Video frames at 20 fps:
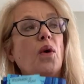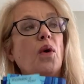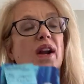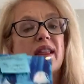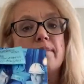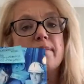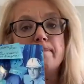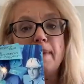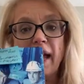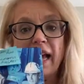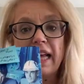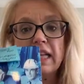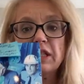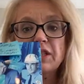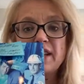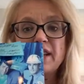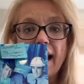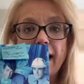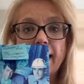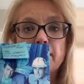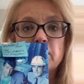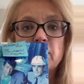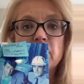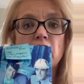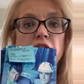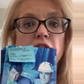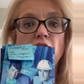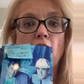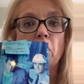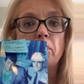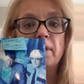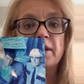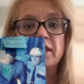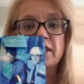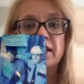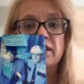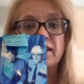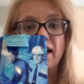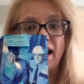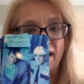the biggest names the show
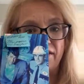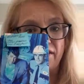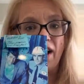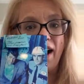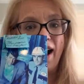business ever